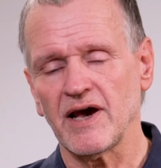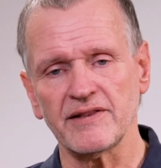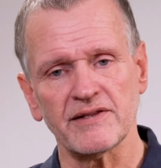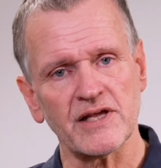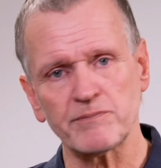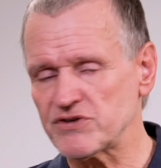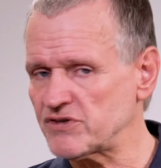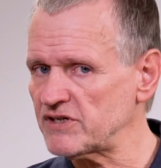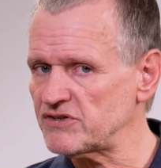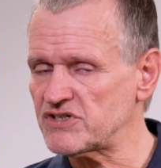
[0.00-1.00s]
And at that
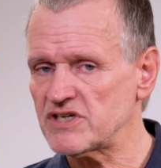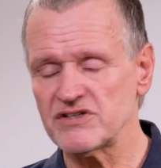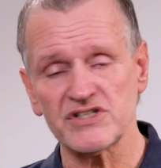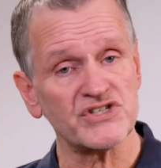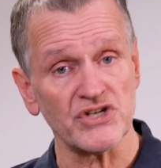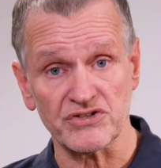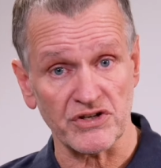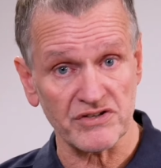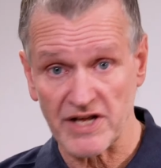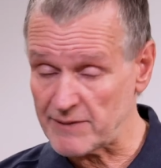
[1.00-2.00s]
percentage, this just
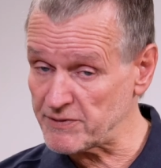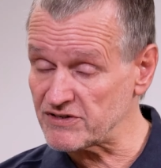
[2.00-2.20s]
doesn't happen.